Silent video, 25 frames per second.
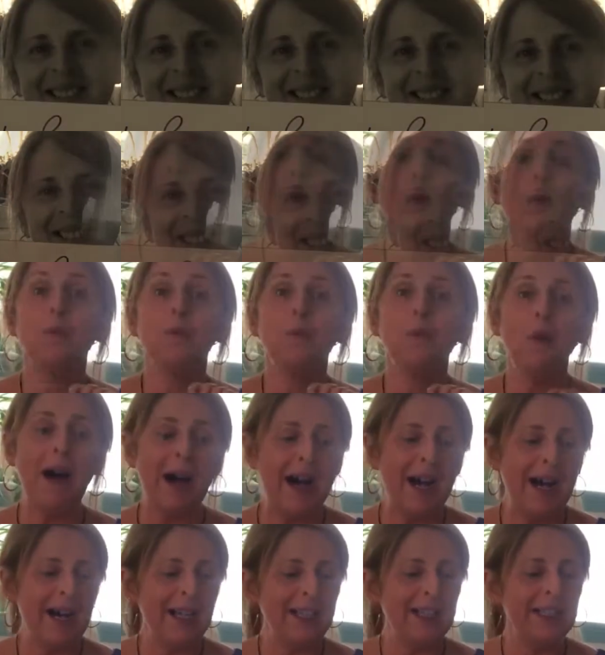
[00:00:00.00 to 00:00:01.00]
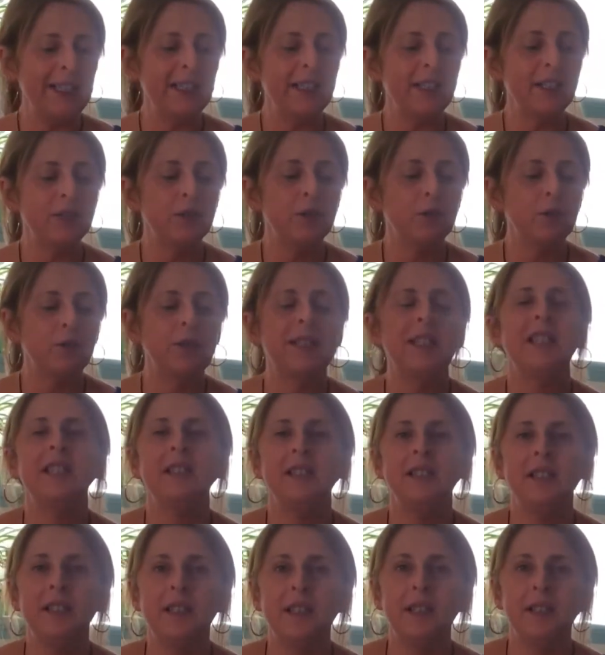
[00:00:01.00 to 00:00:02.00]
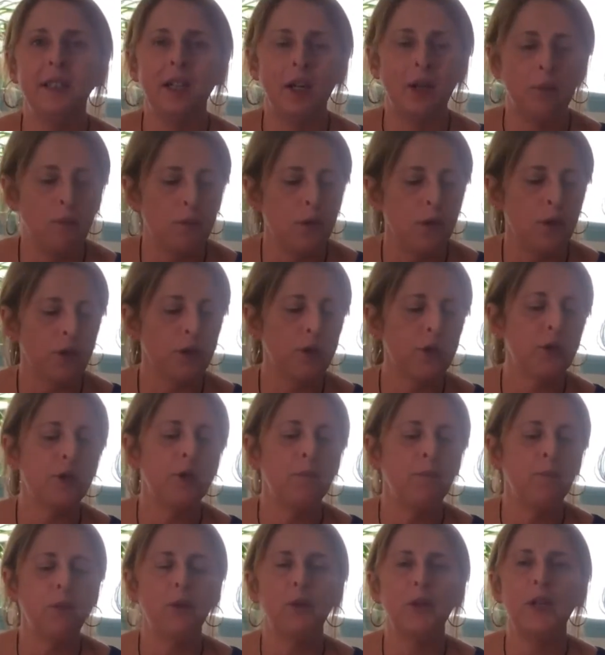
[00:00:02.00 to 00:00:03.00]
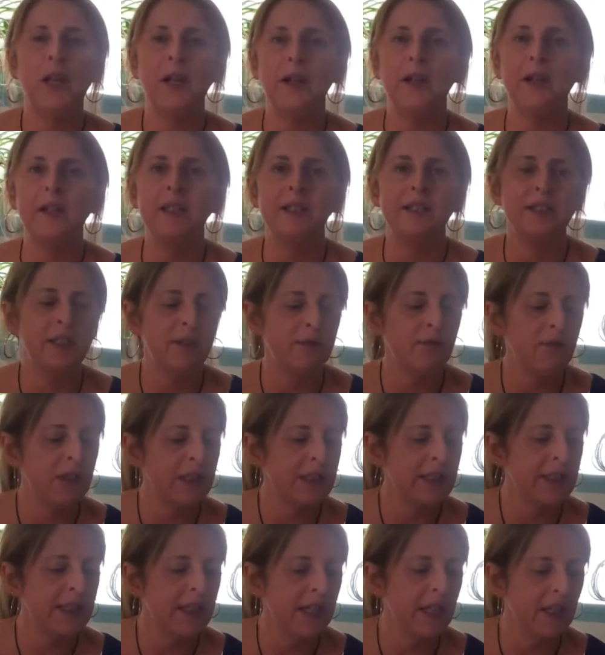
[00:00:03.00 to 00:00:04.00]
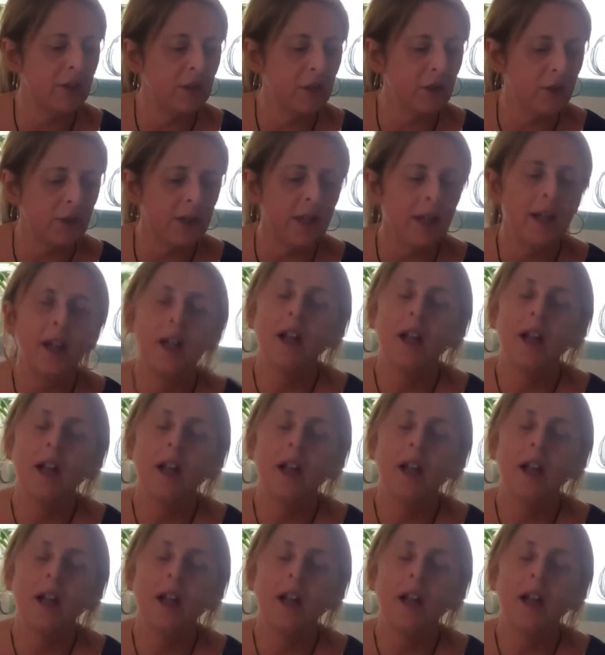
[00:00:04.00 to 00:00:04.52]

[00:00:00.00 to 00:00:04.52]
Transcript: So why do we need a workshop on EL and differentiation?